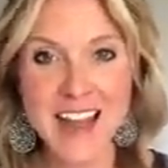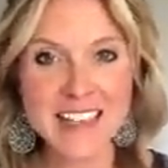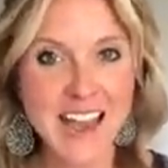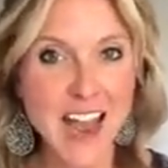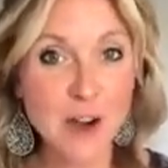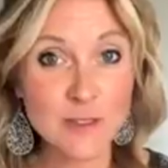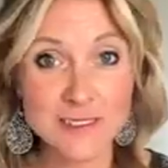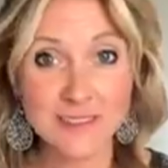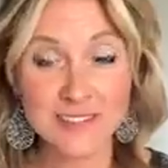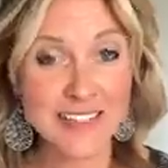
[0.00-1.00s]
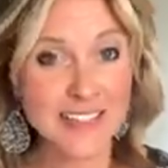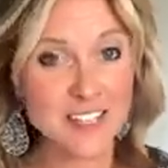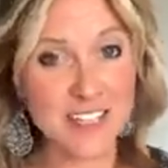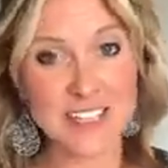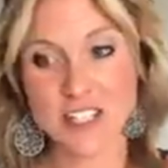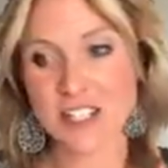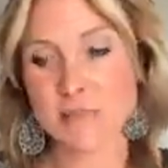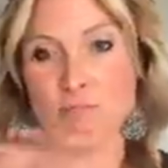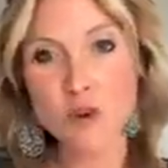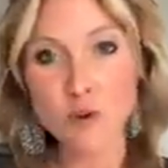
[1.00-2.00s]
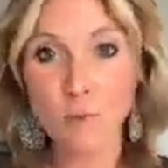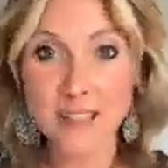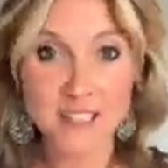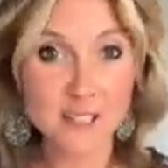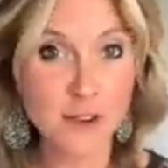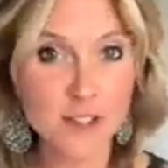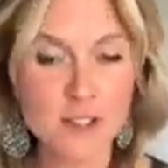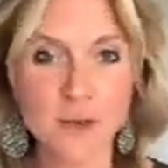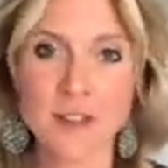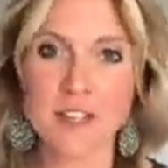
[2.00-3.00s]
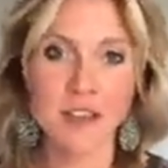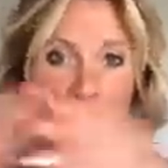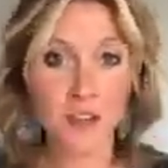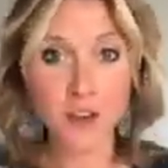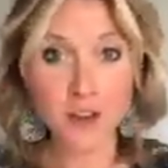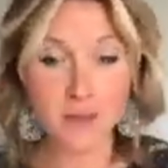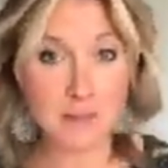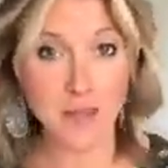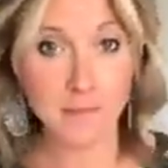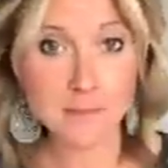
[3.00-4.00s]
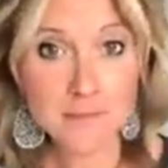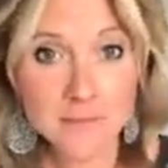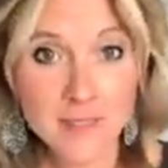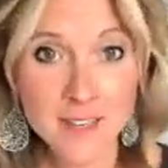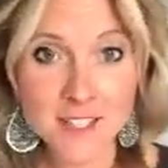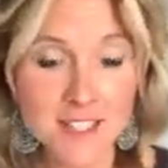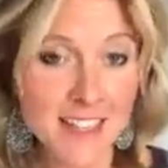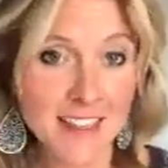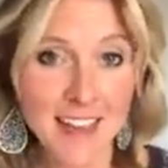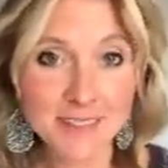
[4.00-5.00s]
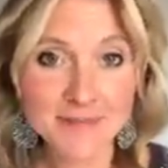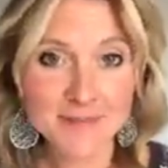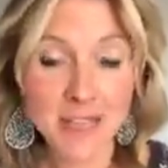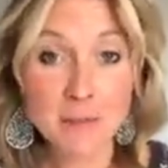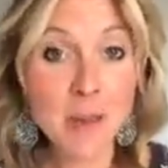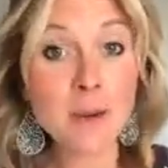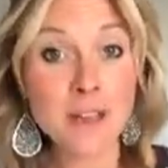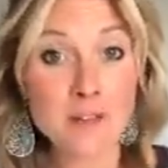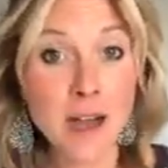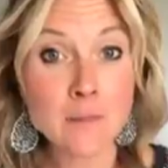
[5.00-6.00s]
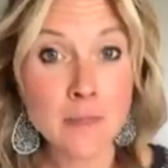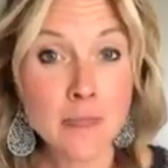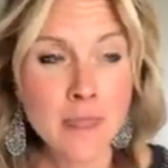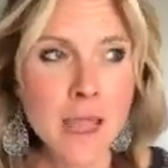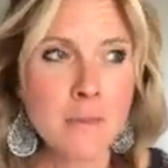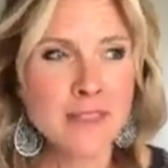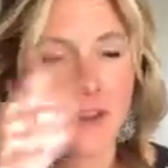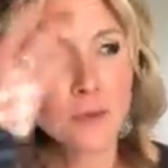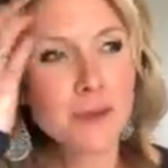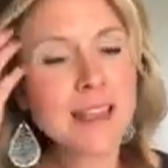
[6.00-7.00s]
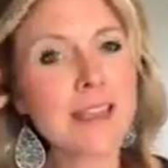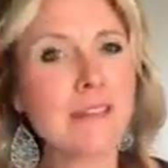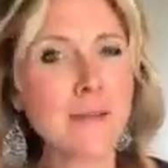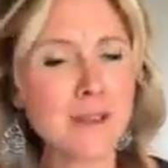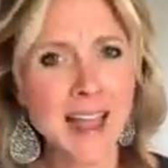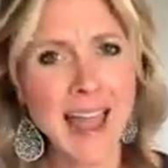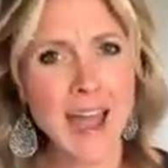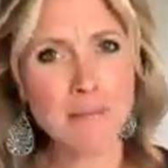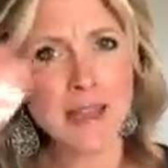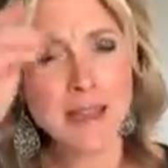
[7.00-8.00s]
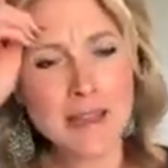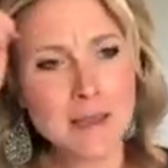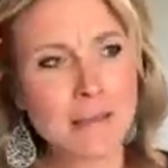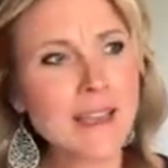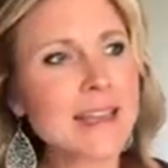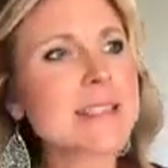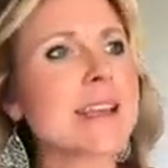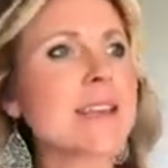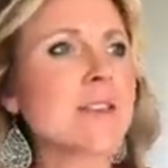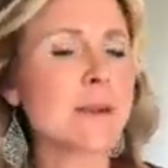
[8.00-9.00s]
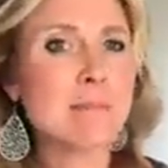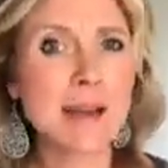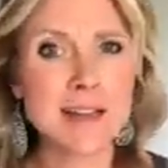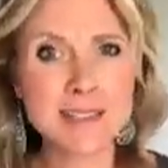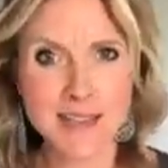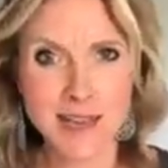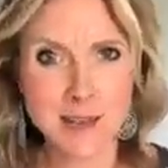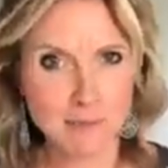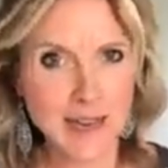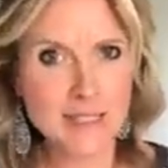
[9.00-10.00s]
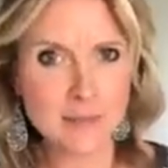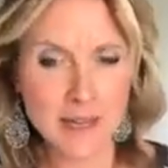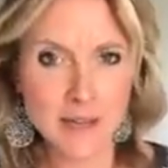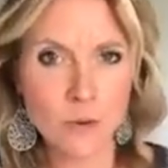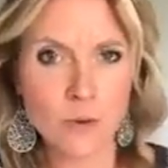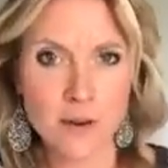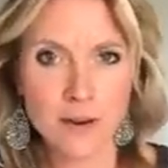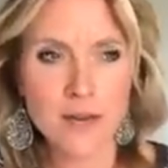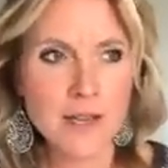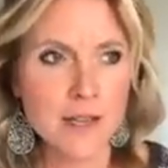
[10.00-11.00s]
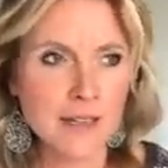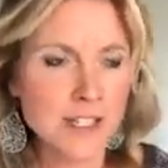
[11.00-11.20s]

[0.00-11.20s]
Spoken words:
doubt just boom, it just falls through, and then you're like, screw it, I'm done. Just like that. And people give up. But they don't really give up. They're not happy, because in 3 months they come back to me, or they